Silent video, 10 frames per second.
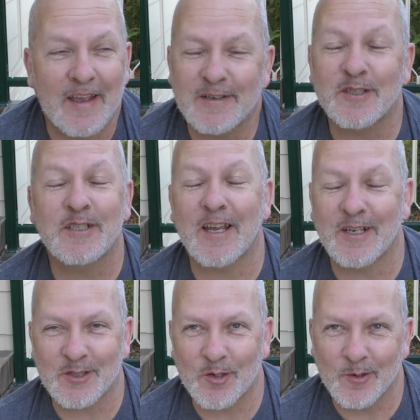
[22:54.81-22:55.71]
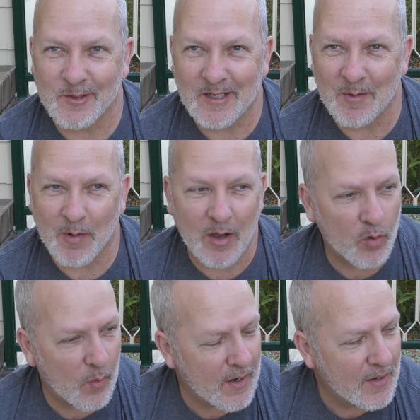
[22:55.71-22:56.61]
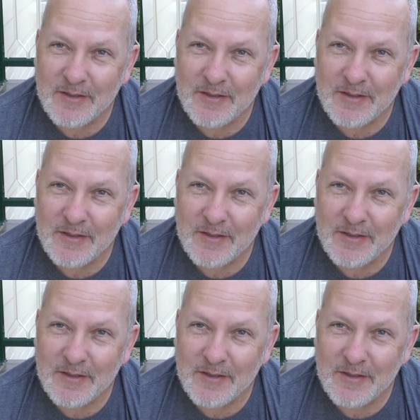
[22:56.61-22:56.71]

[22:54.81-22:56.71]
nature take its course and get blown away.